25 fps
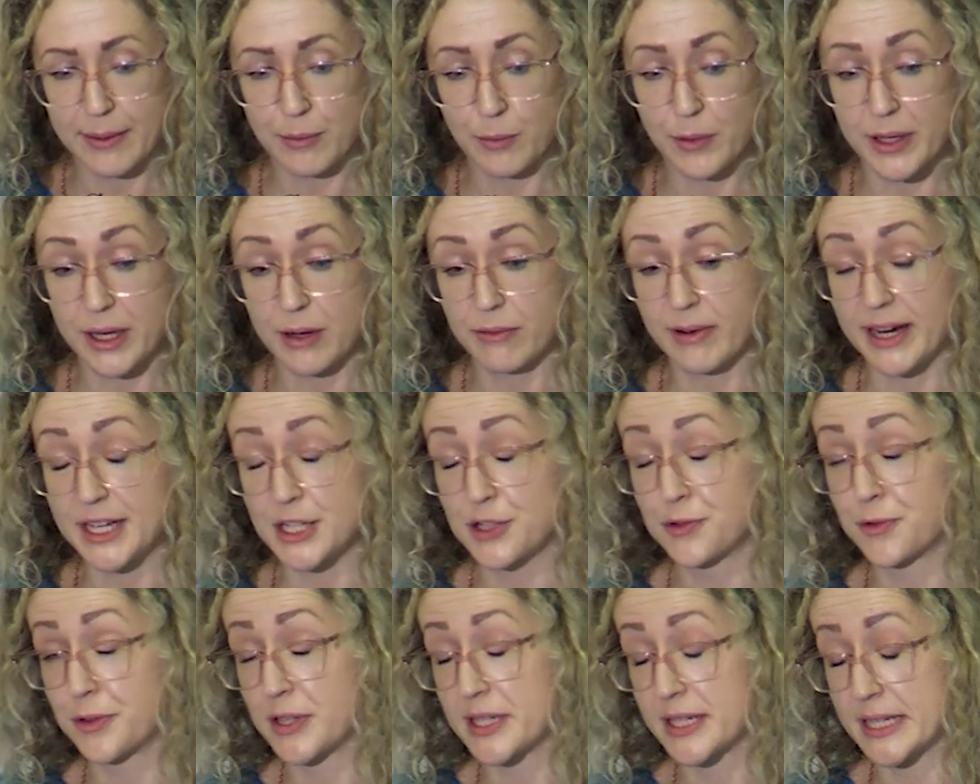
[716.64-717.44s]
we
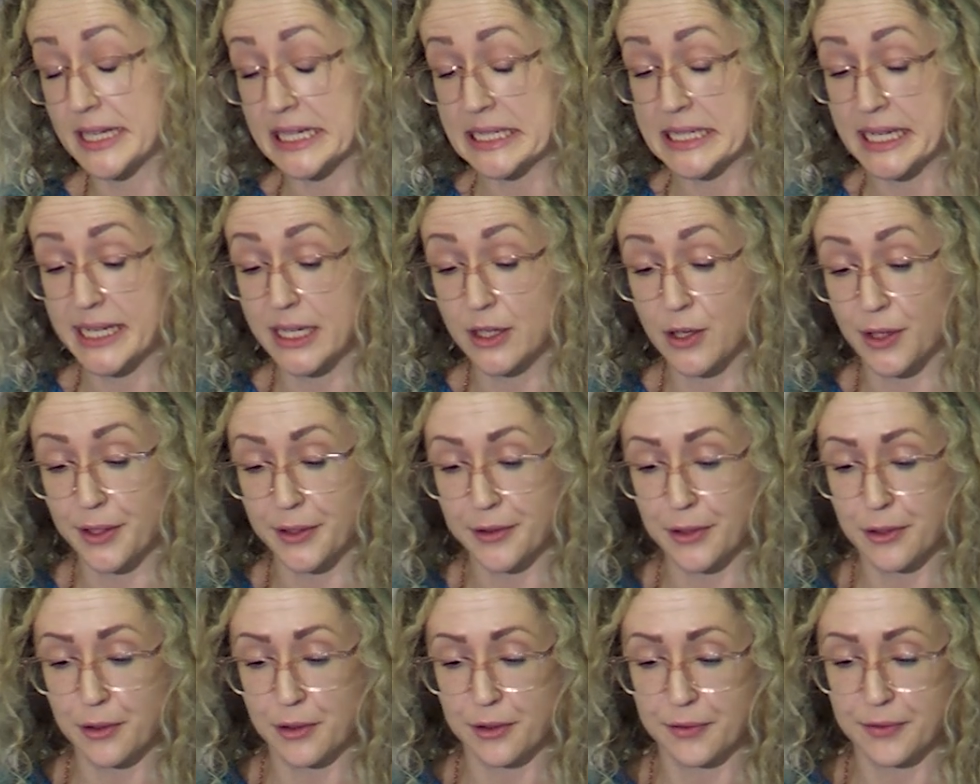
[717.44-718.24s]
arranged for a CT
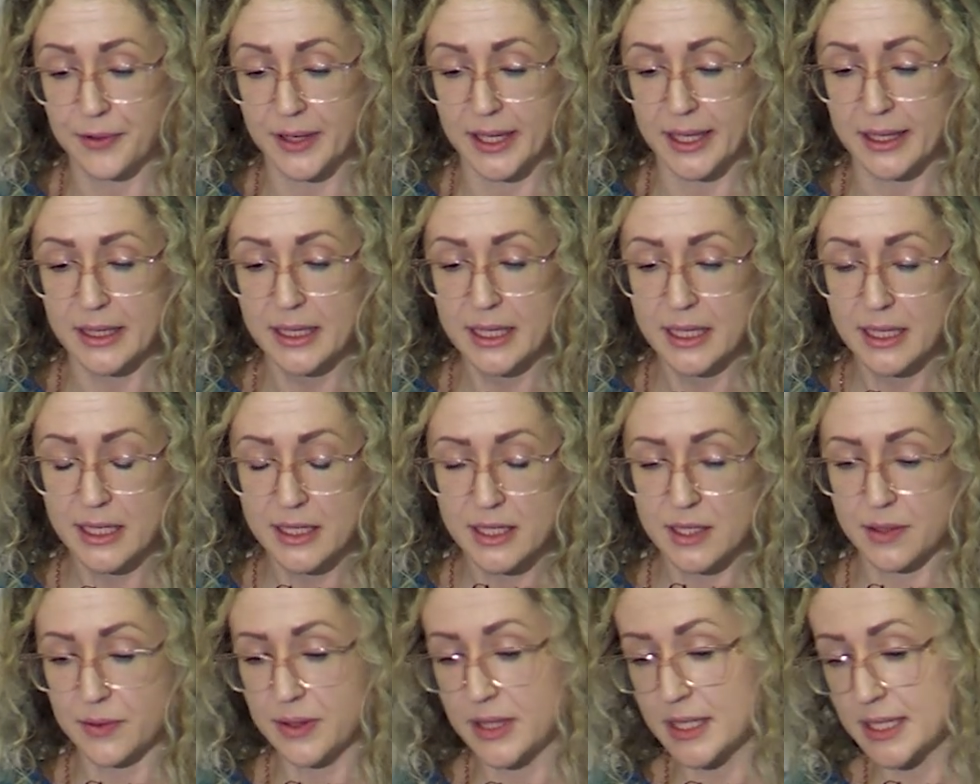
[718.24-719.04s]
colonography.
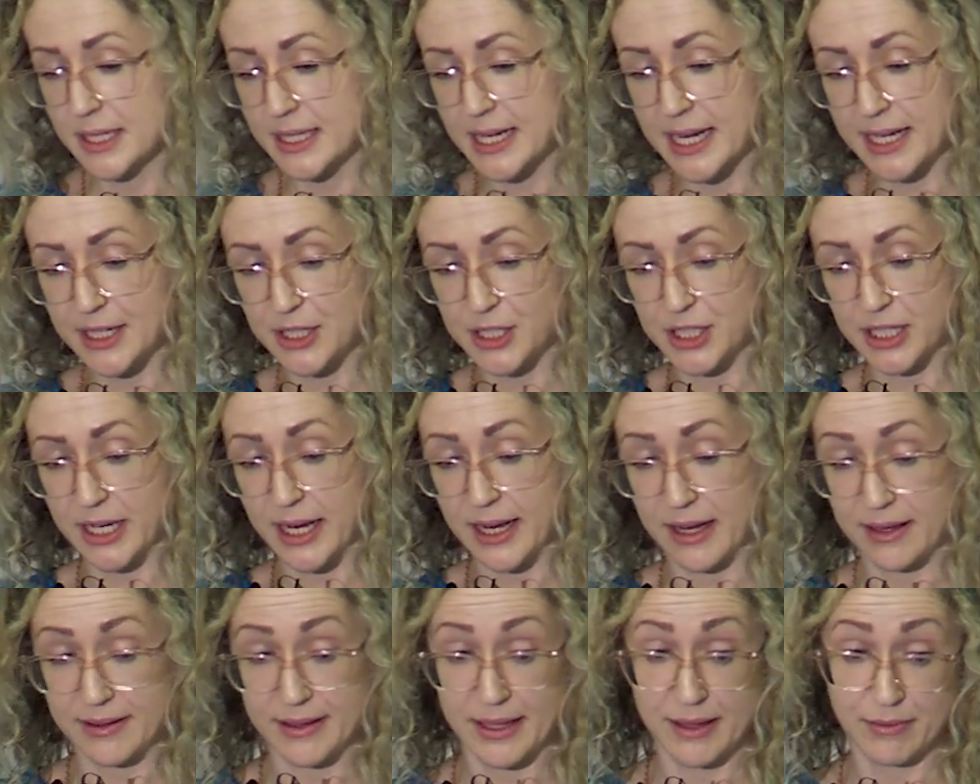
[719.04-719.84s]
So on this stage,
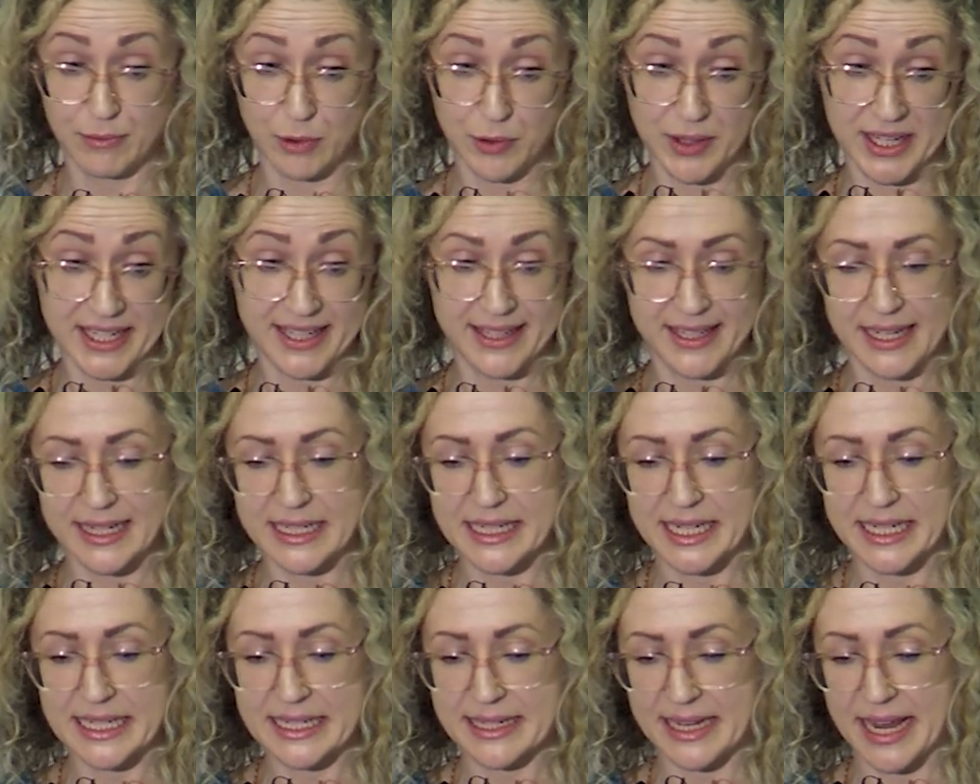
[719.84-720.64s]
with this
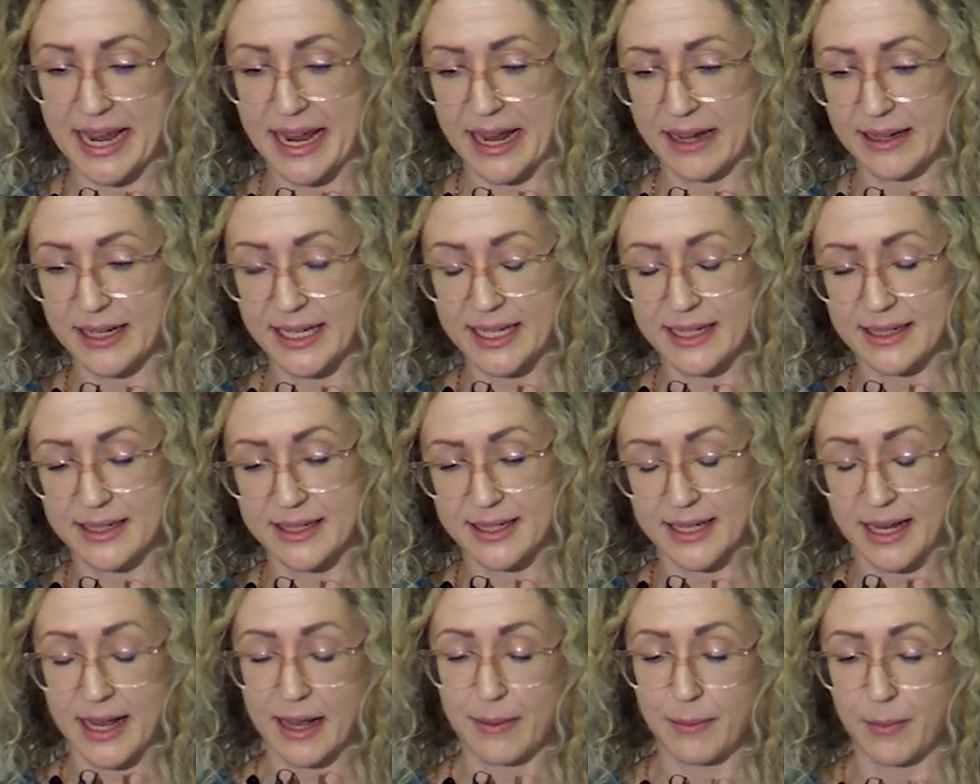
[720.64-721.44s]
CT scan,
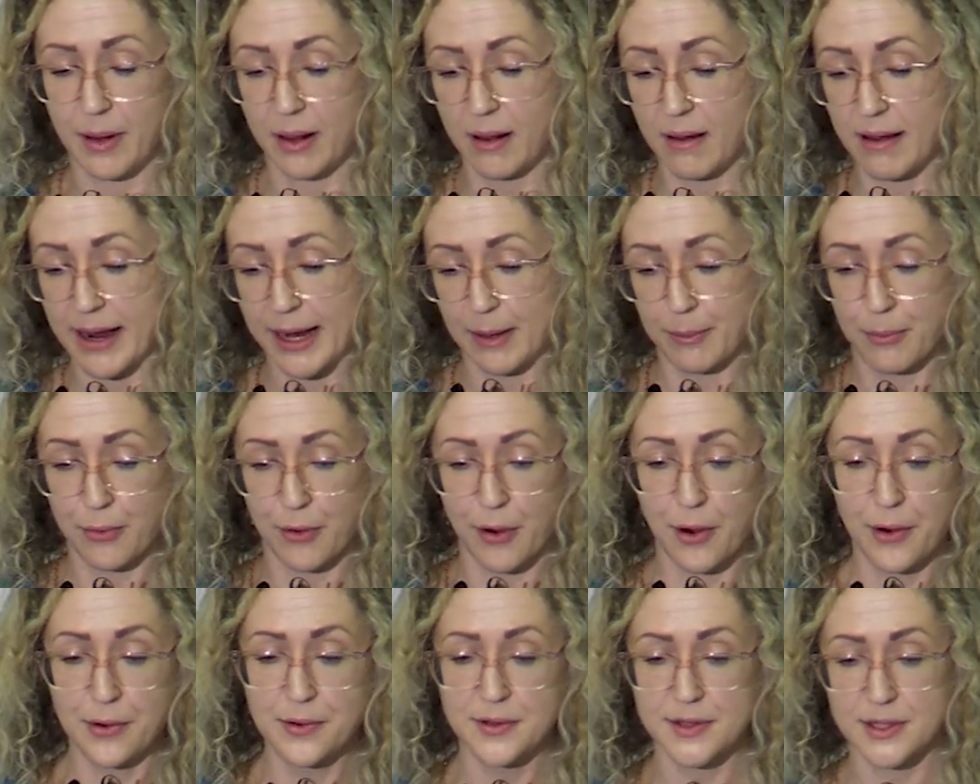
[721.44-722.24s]
he's lying
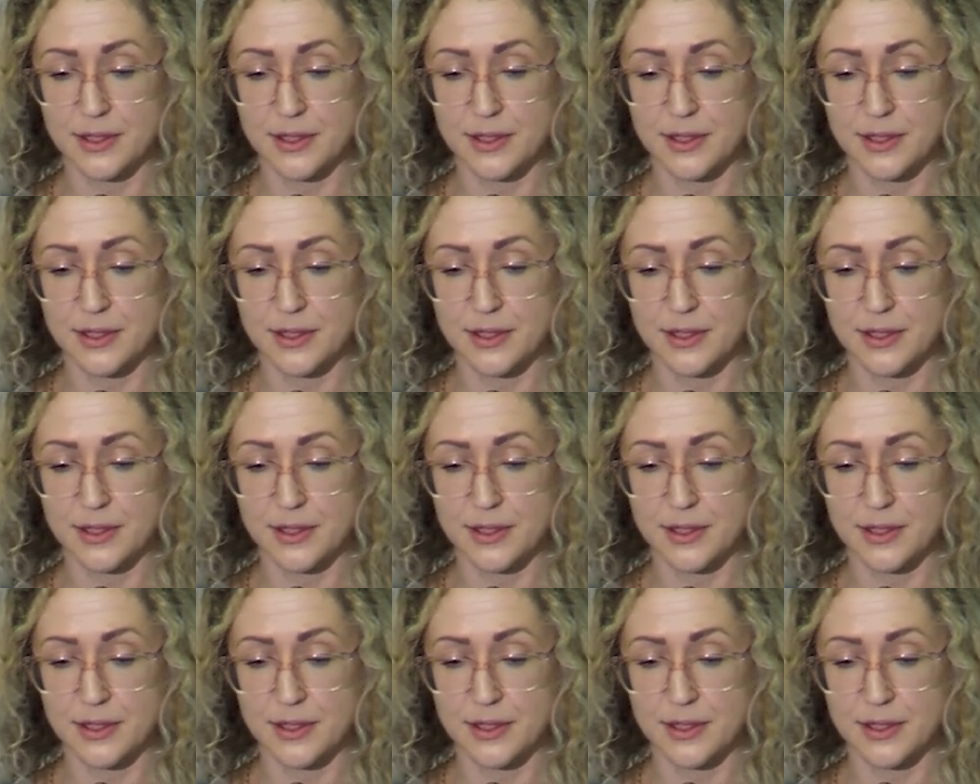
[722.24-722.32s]
prone,